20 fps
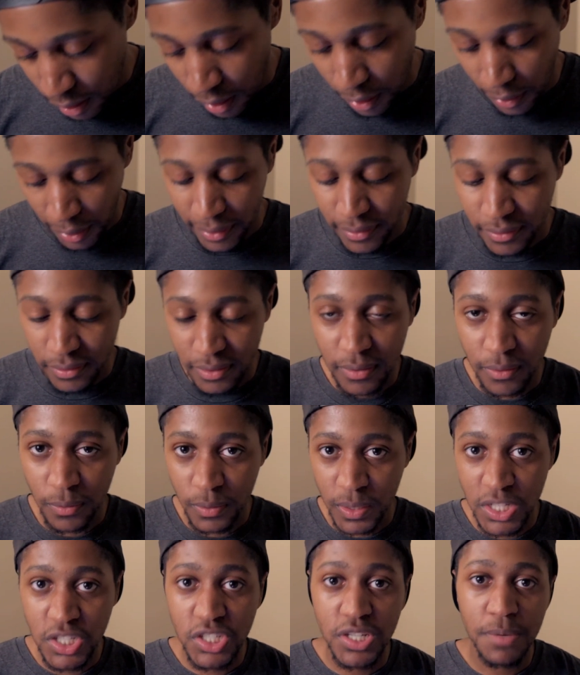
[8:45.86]
Alright, the
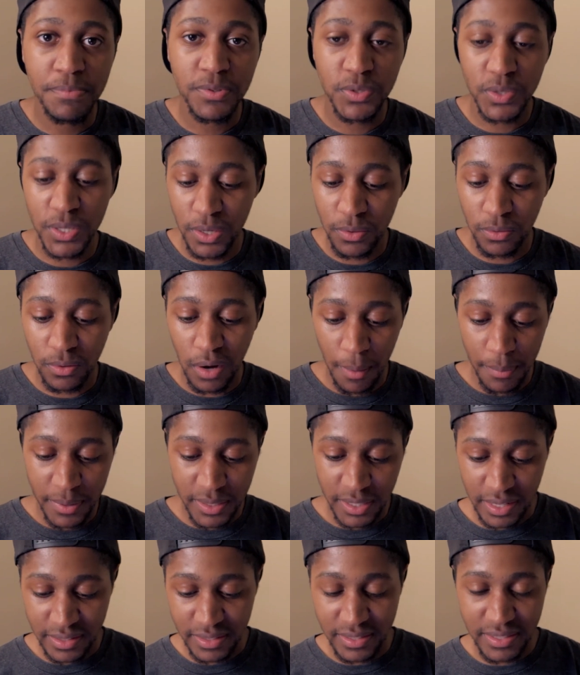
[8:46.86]
relationship between Robin
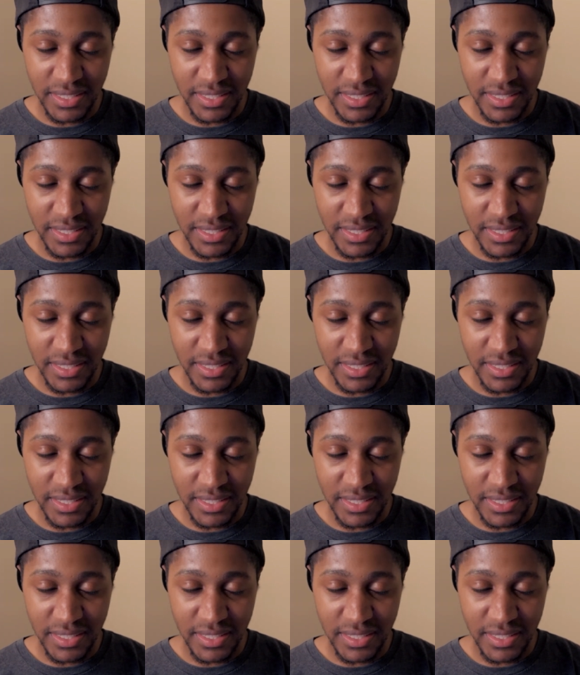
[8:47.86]
and